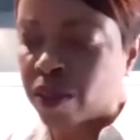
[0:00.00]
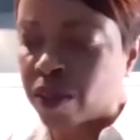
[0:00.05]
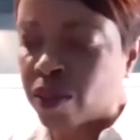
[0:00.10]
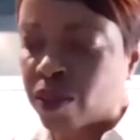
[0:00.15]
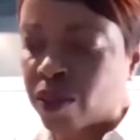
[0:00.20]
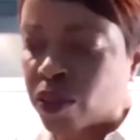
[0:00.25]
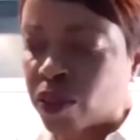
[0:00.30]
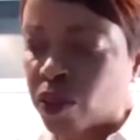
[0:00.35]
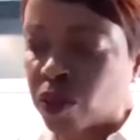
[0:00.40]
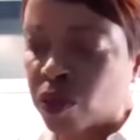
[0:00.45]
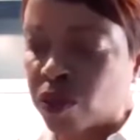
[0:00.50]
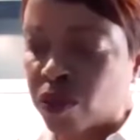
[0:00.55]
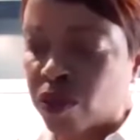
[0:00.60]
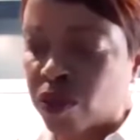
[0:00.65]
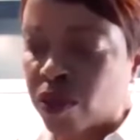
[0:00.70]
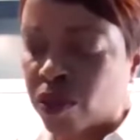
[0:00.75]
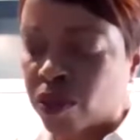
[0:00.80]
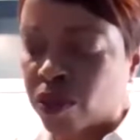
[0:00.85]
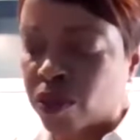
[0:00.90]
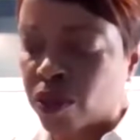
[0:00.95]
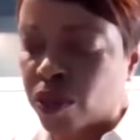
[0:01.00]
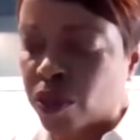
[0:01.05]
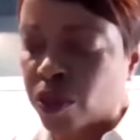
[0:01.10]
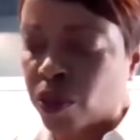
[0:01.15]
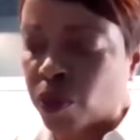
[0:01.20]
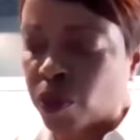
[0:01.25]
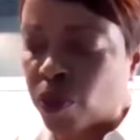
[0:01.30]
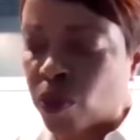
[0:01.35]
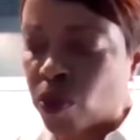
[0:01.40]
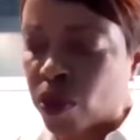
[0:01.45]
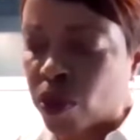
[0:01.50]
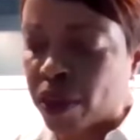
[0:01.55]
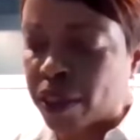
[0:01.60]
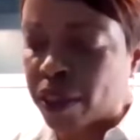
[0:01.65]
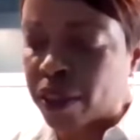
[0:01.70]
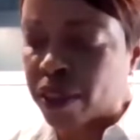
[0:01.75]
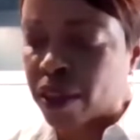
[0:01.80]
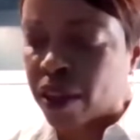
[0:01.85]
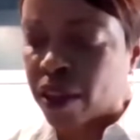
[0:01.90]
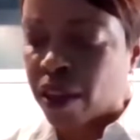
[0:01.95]
this is just to your
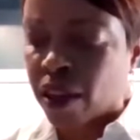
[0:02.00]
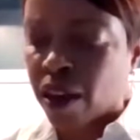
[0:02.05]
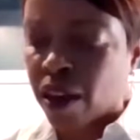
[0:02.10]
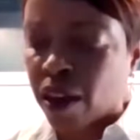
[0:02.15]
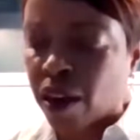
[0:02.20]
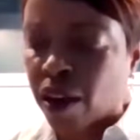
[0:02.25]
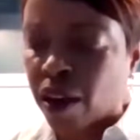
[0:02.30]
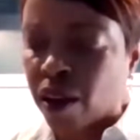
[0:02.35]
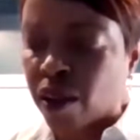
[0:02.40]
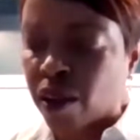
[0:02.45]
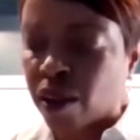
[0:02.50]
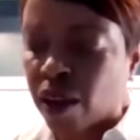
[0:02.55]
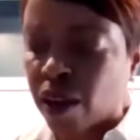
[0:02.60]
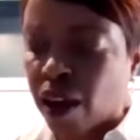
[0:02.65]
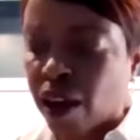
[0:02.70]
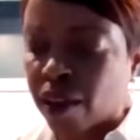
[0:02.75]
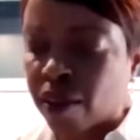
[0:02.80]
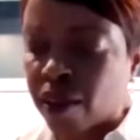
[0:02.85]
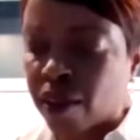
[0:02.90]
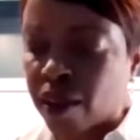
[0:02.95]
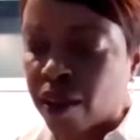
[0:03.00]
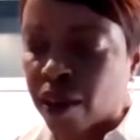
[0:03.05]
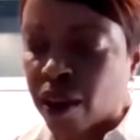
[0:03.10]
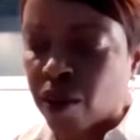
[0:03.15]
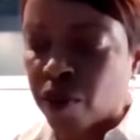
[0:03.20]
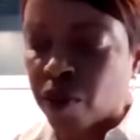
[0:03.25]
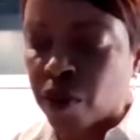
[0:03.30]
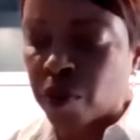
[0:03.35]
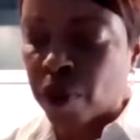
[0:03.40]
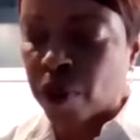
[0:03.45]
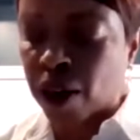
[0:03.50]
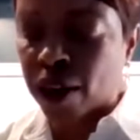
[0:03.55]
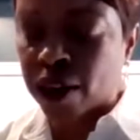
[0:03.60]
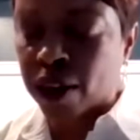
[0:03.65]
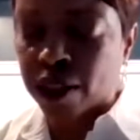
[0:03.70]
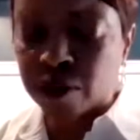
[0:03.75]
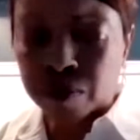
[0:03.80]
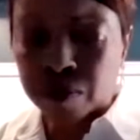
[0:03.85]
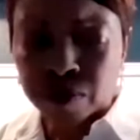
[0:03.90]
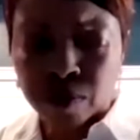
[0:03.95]
point, I think
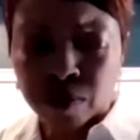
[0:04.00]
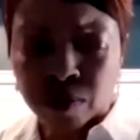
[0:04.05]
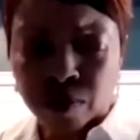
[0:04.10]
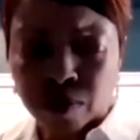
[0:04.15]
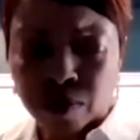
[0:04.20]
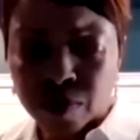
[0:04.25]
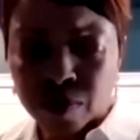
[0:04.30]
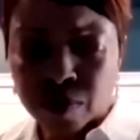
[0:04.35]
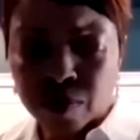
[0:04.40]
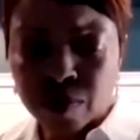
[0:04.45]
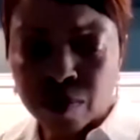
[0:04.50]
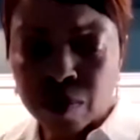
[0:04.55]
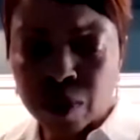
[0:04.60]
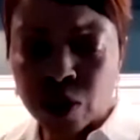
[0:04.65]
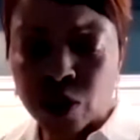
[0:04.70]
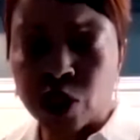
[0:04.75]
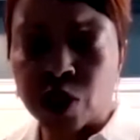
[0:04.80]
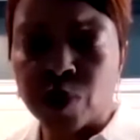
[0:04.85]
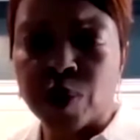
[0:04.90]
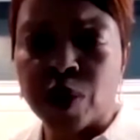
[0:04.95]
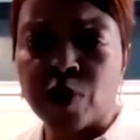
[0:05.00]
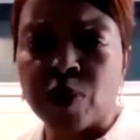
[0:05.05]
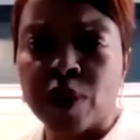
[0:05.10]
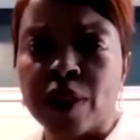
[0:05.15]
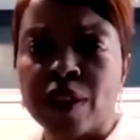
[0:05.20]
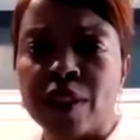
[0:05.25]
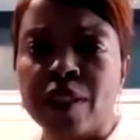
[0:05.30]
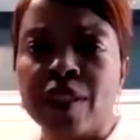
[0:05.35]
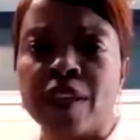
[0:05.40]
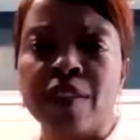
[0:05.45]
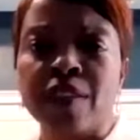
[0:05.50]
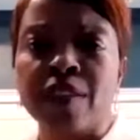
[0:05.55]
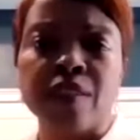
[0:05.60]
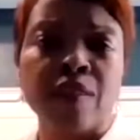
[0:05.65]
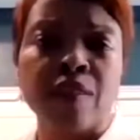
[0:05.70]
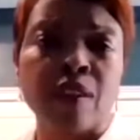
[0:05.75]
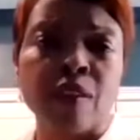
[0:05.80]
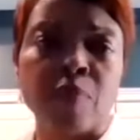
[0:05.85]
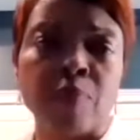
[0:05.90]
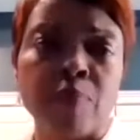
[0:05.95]
everybody should be
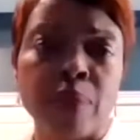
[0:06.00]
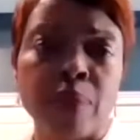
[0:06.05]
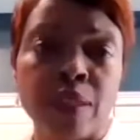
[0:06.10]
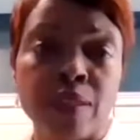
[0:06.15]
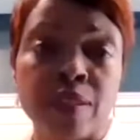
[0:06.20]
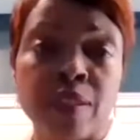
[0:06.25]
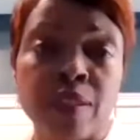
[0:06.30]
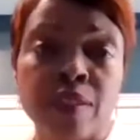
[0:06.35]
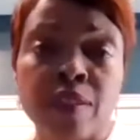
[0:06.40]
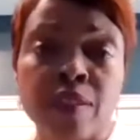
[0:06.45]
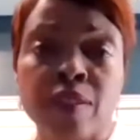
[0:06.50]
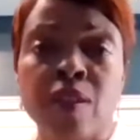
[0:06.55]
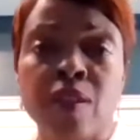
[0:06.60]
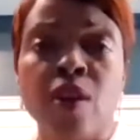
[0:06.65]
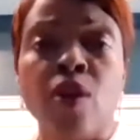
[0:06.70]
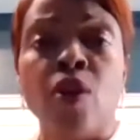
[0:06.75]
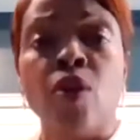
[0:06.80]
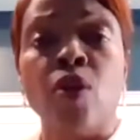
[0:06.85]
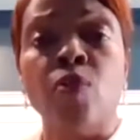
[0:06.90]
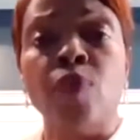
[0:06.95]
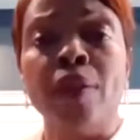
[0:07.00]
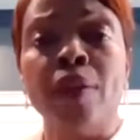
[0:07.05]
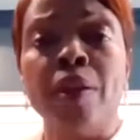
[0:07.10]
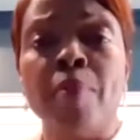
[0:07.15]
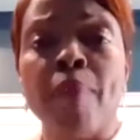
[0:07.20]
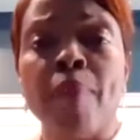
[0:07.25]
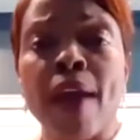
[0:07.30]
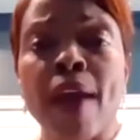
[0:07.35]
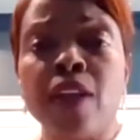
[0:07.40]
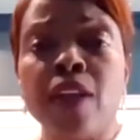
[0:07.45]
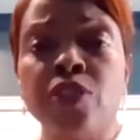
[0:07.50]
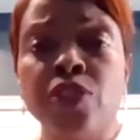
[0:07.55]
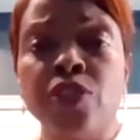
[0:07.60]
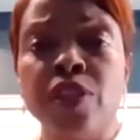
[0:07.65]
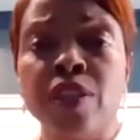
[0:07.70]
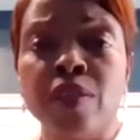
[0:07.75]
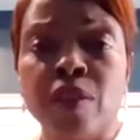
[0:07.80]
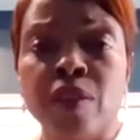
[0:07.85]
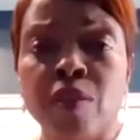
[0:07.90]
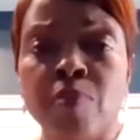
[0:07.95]
reassessing their business or
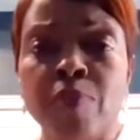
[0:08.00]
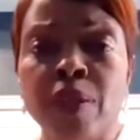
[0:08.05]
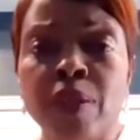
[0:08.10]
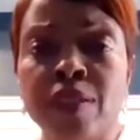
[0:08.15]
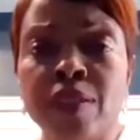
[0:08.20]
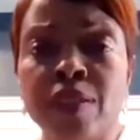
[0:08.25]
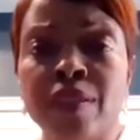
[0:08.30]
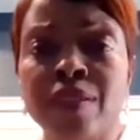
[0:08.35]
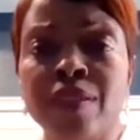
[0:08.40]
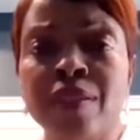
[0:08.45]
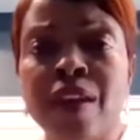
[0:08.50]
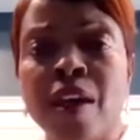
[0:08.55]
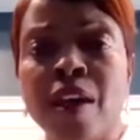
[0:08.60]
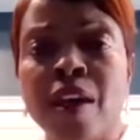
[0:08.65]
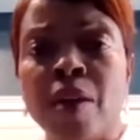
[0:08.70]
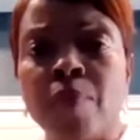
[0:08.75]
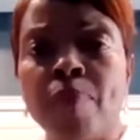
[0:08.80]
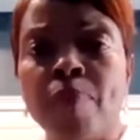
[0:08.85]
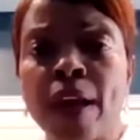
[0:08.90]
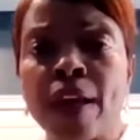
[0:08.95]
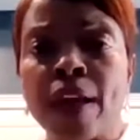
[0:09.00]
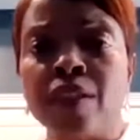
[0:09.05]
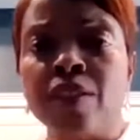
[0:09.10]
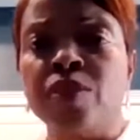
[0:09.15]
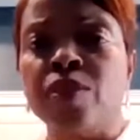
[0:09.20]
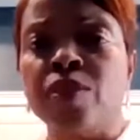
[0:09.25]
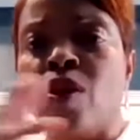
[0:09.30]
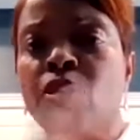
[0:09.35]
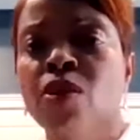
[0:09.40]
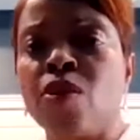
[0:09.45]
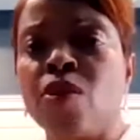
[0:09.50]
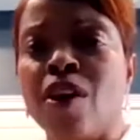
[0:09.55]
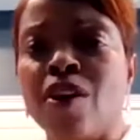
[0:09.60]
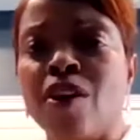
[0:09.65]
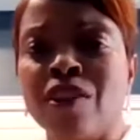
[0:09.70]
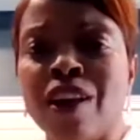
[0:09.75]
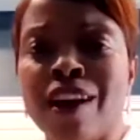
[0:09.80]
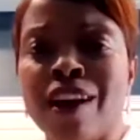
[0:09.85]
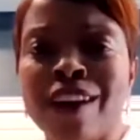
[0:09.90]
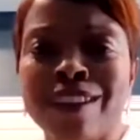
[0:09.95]
reimagining their business based on
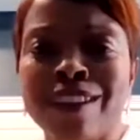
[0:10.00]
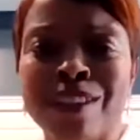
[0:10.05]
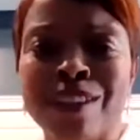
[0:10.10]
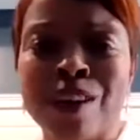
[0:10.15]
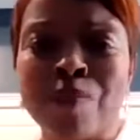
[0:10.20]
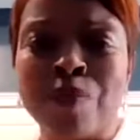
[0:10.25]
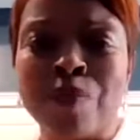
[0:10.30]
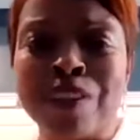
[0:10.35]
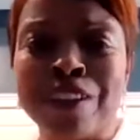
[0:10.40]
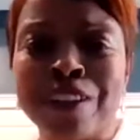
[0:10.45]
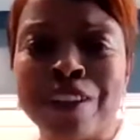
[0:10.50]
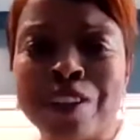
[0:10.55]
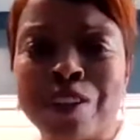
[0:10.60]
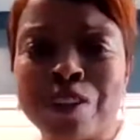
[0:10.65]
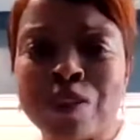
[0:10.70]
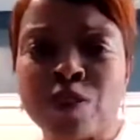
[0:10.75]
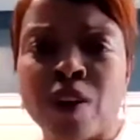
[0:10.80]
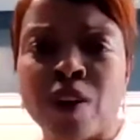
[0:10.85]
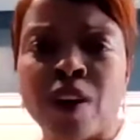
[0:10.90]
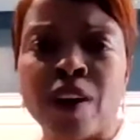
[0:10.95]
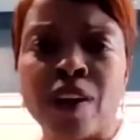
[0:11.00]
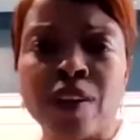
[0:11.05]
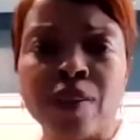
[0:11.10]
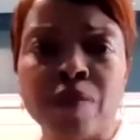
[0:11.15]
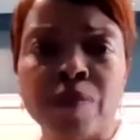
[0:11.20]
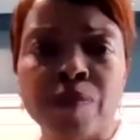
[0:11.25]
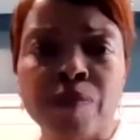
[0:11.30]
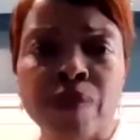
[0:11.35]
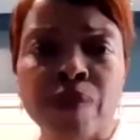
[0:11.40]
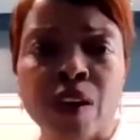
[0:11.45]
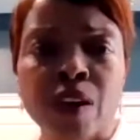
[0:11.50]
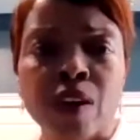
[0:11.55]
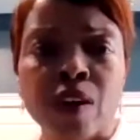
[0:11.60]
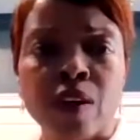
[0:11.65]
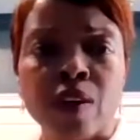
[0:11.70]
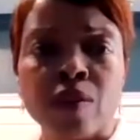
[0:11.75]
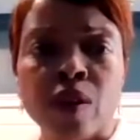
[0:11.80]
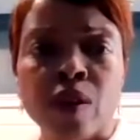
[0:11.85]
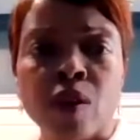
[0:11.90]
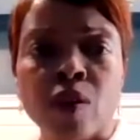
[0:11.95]
our last couple of years, right?
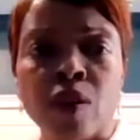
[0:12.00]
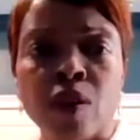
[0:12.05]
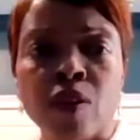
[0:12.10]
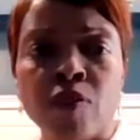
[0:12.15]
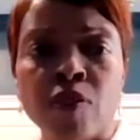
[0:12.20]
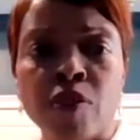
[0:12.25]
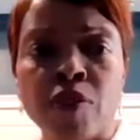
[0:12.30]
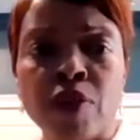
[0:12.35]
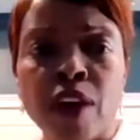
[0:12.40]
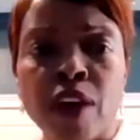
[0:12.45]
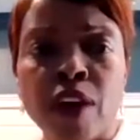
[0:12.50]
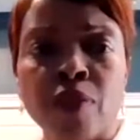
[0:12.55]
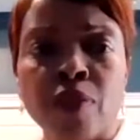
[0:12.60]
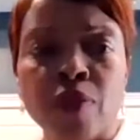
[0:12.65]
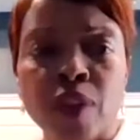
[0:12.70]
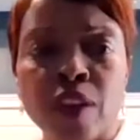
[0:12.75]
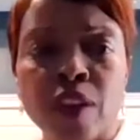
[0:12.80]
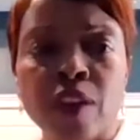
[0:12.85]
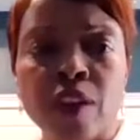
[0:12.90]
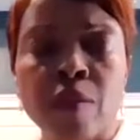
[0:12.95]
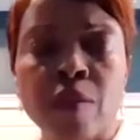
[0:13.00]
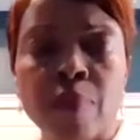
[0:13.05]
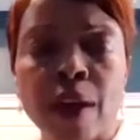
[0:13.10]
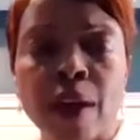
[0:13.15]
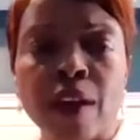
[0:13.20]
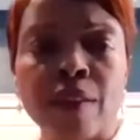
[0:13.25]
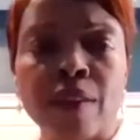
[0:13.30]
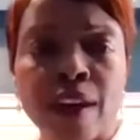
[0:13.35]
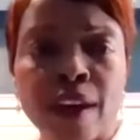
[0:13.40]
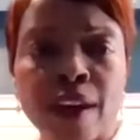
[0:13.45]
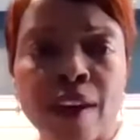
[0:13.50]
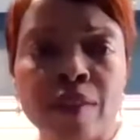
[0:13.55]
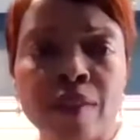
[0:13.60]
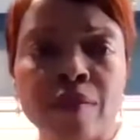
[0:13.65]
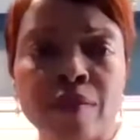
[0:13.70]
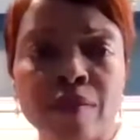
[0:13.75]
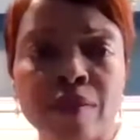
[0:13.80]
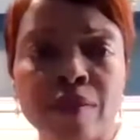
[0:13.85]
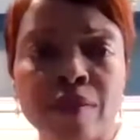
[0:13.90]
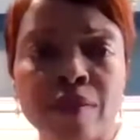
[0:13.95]
So if you're not thinking about that,